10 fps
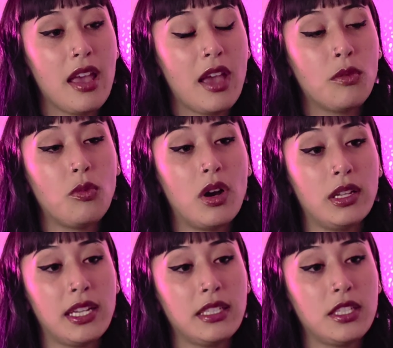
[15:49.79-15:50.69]
and
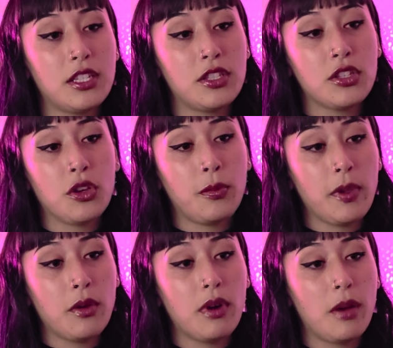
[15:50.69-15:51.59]
wanting to scoop
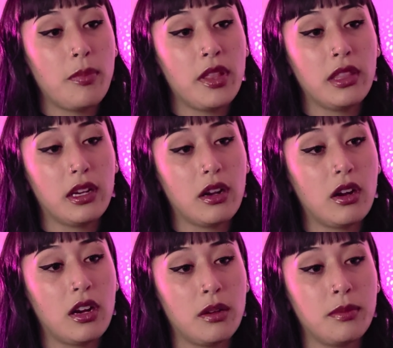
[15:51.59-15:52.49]
you up in their
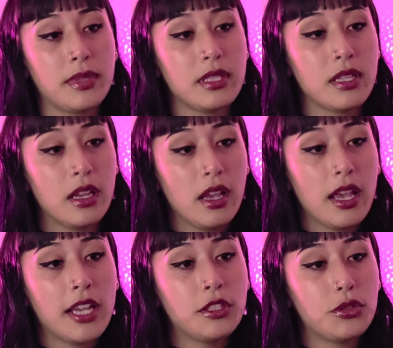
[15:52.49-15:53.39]
arms
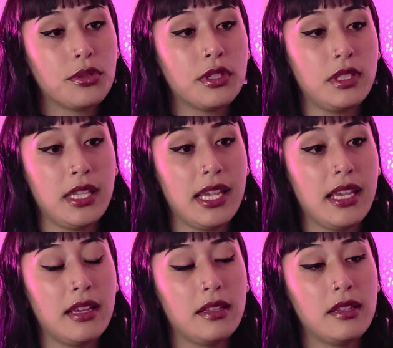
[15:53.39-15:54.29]
and
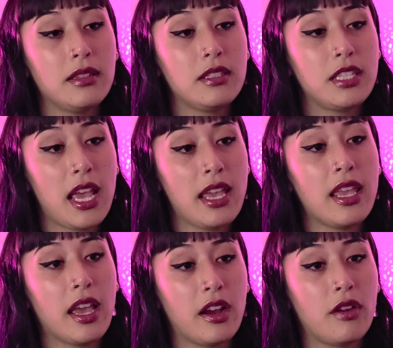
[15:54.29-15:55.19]
truly take
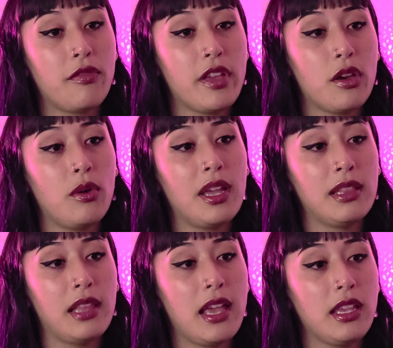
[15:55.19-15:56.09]
care of you
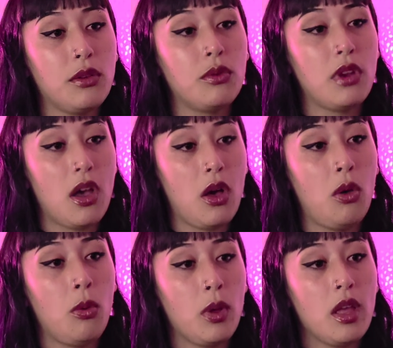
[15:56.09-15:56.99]
and let you
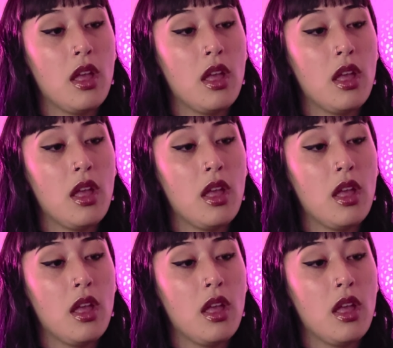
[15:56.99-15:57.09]
know